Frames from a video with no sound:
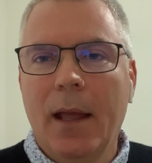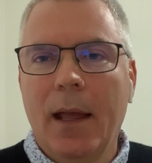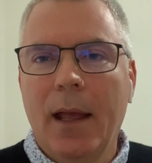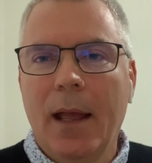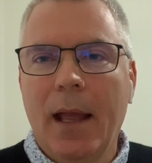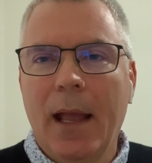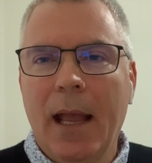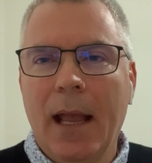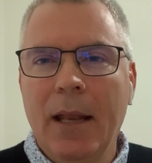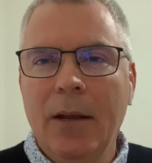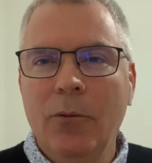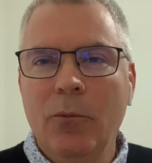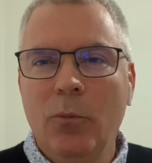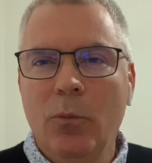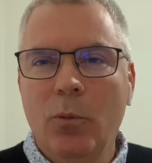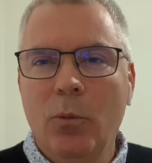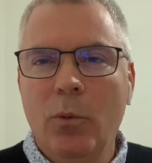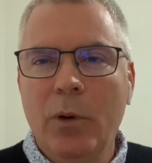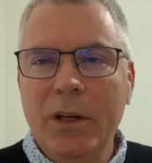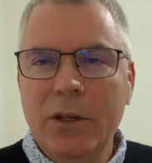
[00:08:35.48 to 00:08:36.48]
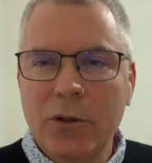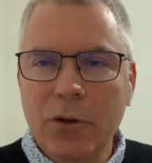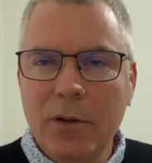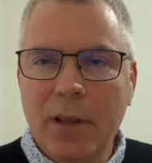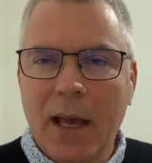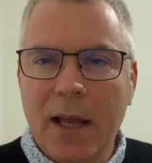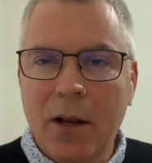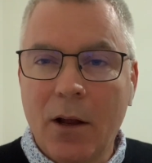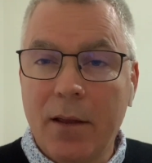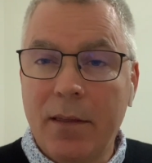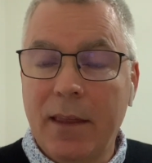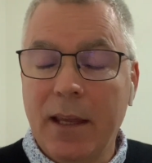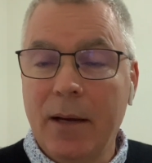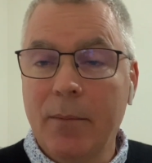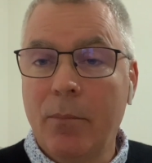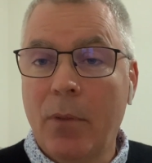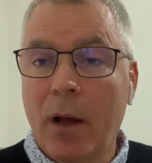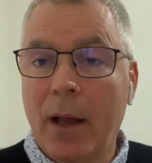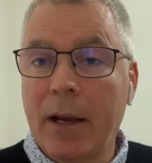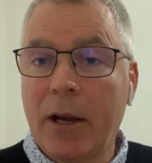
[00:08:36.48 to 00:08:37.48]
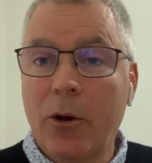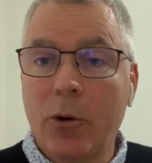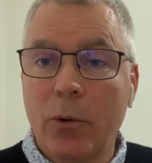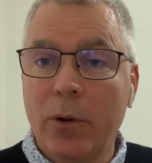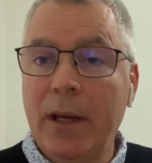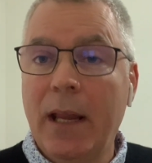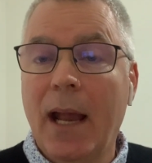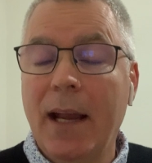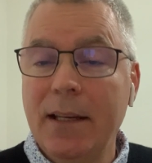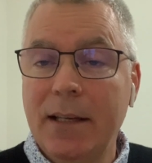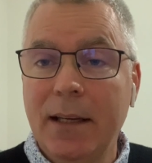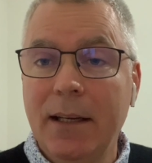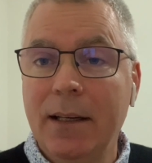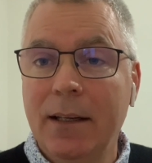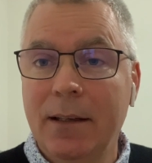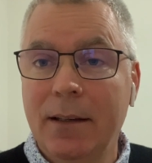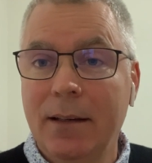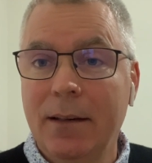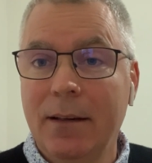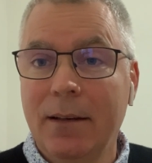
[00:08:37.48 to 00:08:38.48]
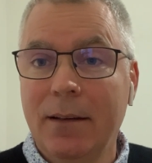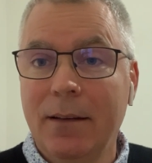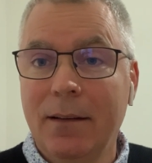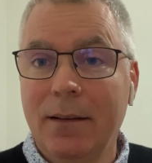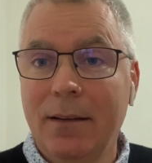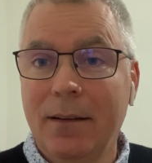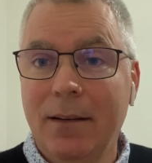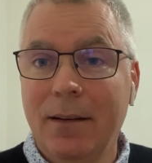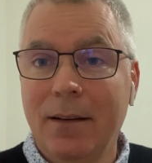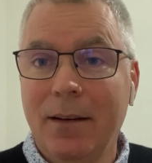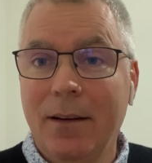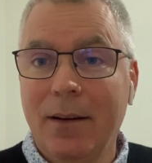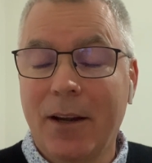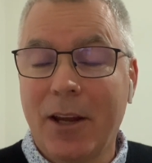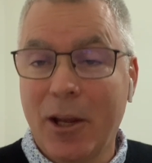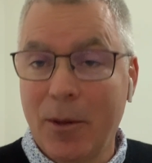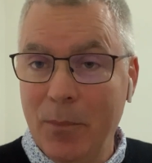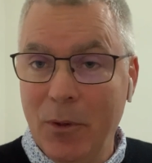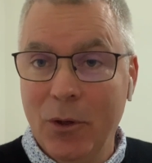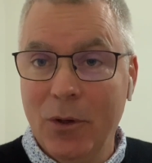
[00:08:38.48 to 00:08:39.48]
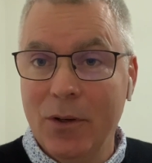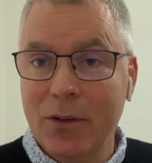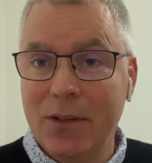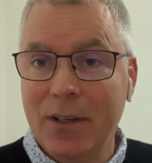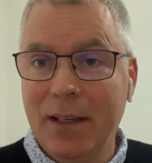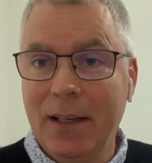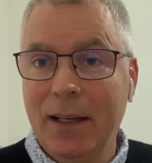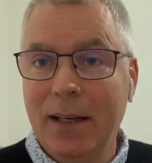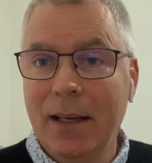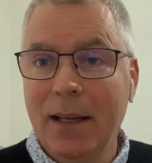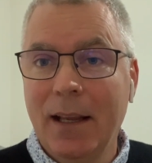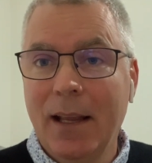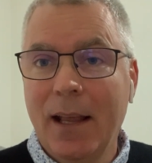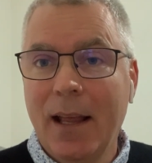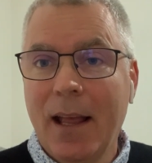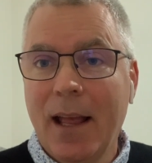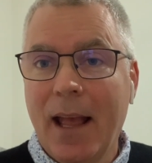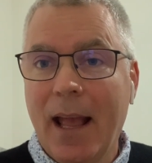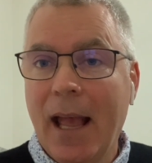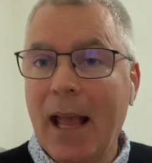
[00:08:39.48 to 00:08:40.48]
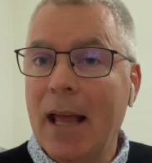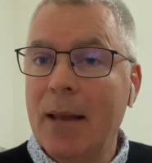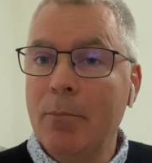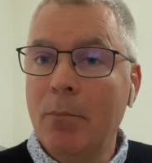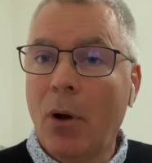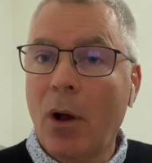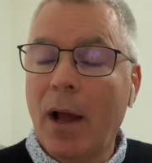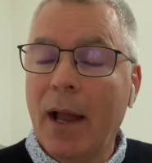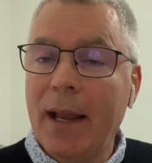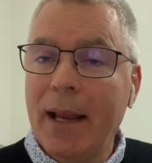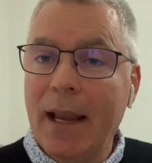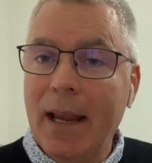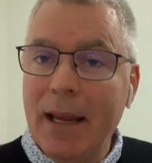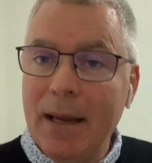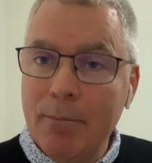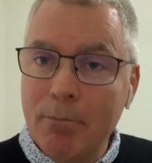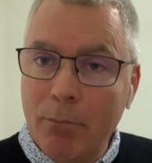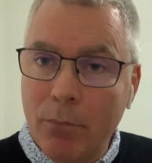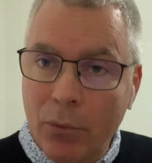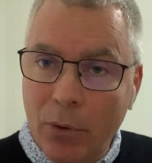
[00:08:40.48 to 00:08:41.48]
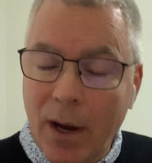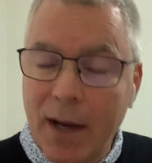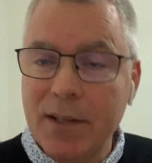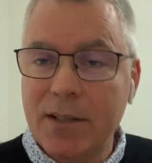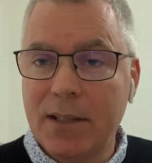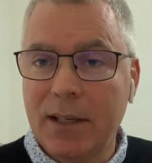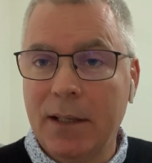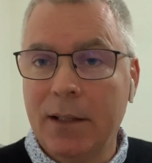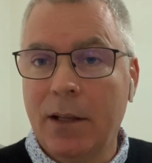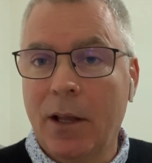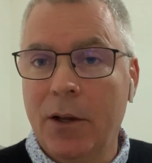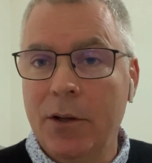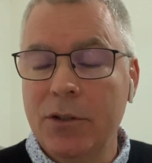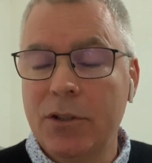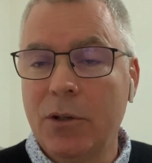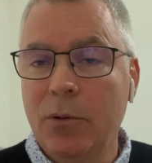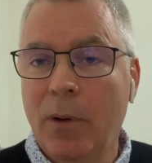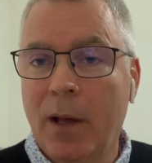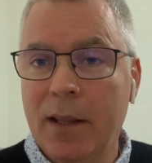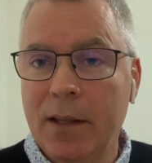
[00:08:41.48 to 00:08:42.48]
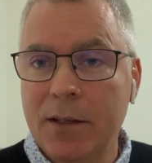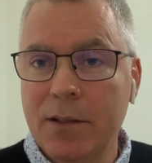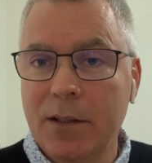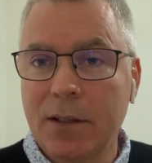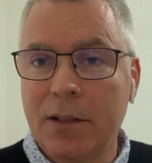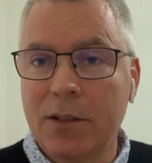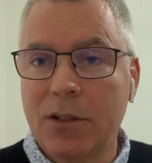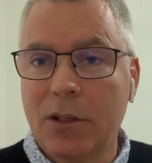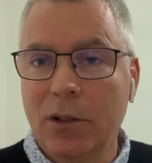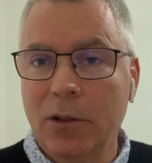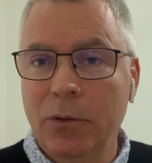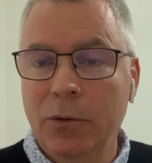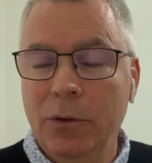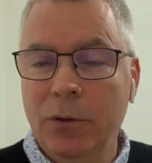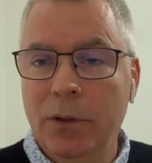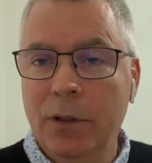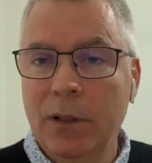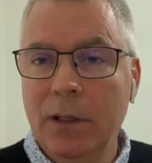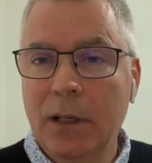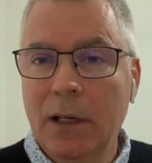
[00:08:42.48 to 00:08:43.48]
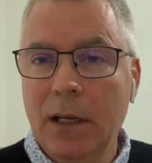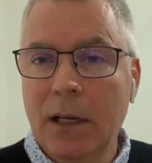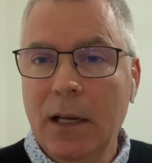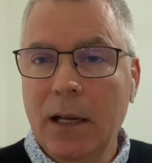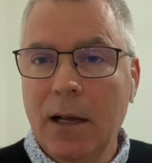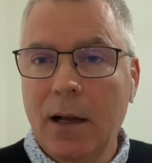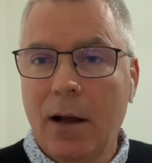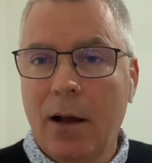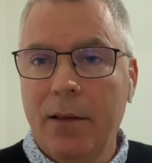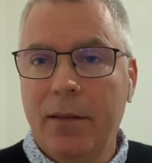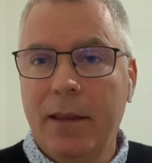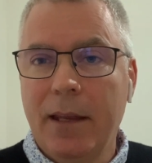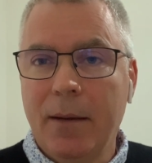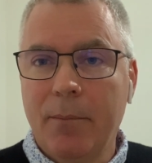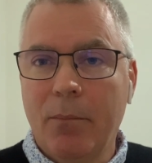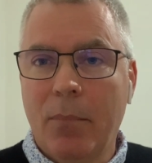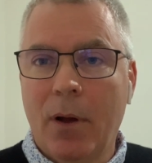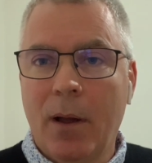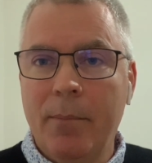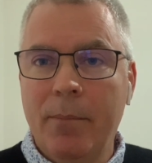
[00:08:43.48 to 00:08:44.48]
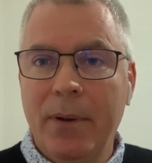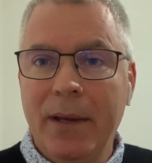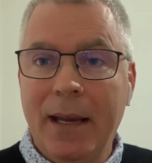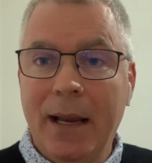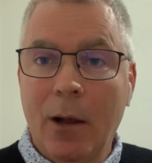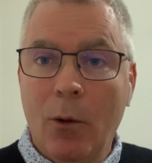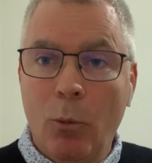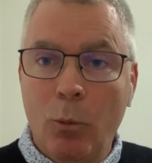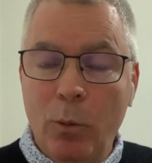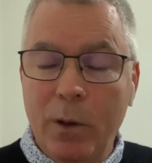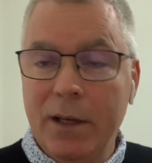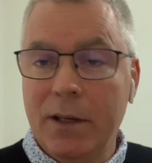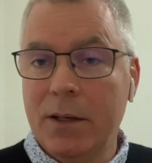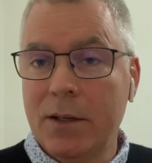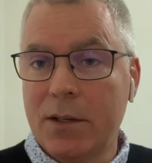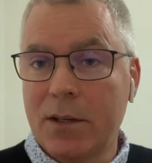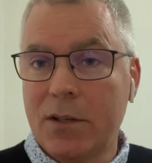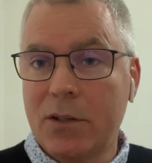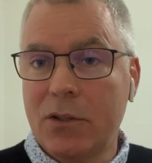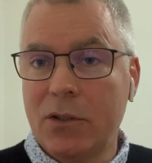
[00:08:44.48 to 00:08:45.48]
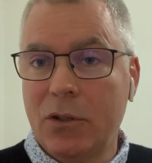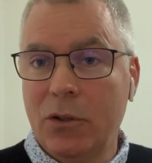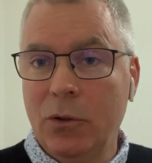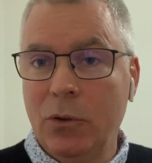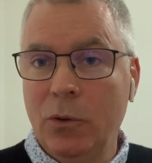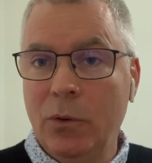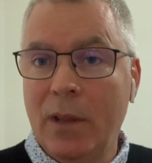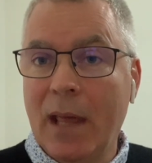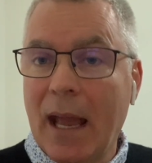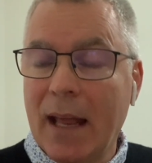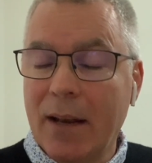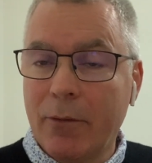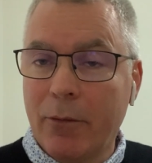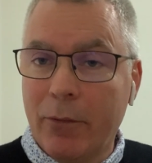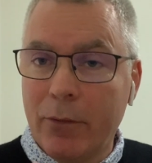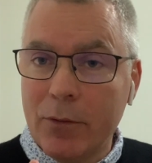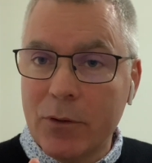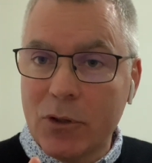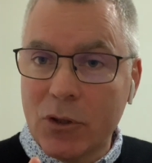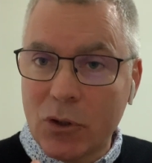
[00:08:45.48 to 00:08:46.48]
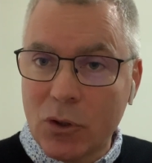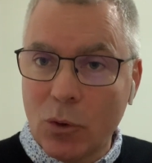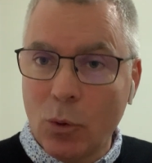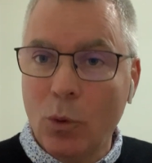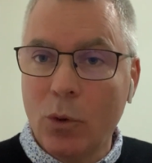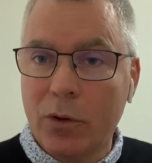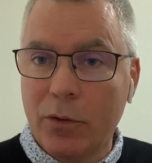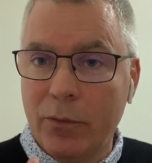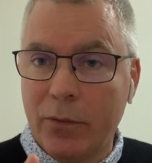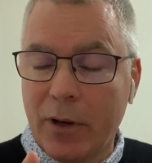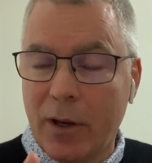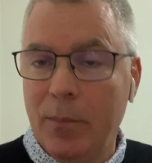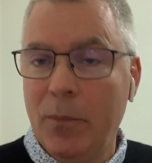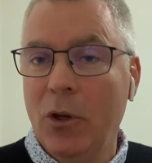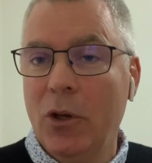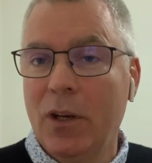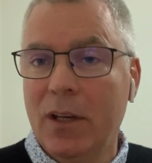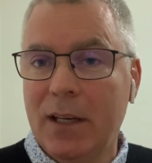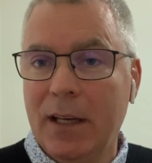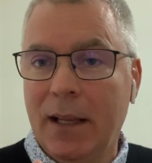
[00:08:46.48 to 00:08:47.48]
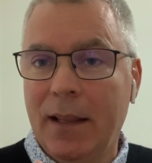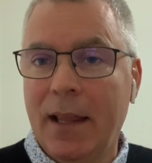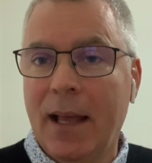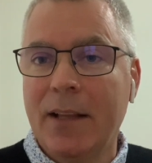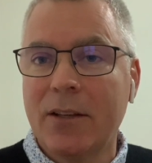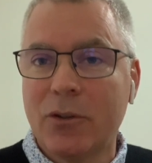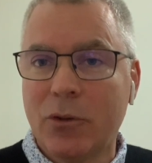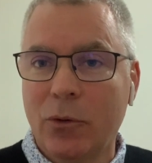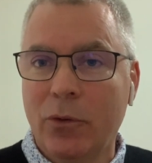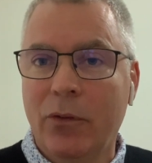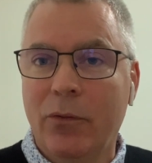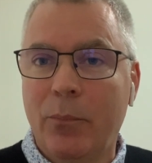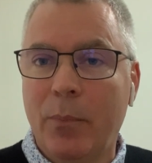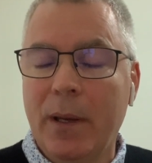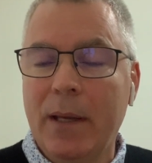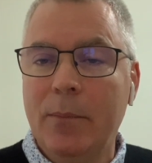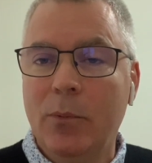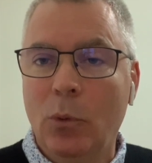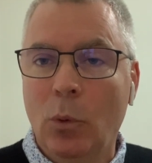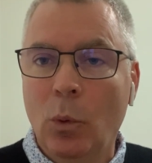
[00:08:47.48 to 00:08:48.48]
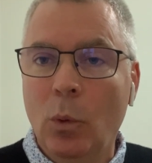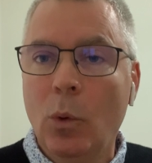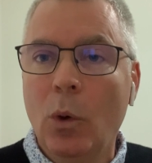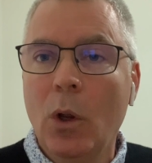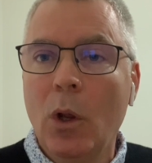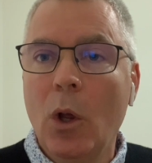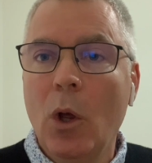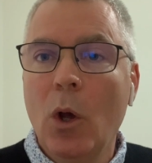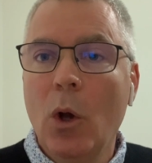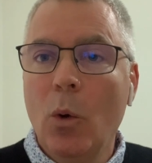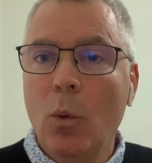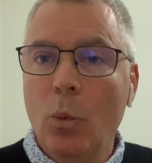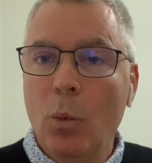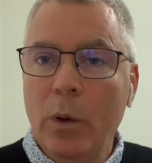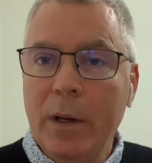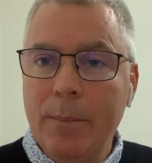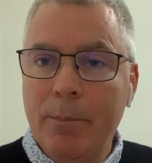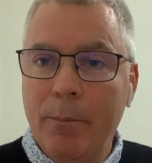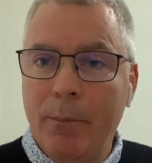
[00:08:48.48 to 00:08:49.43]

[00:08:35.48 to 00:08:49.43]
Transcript: And we do that, I think, by creating community and by embracing those who others exclude. I think by being a witness to that sort of community and that sort of people, we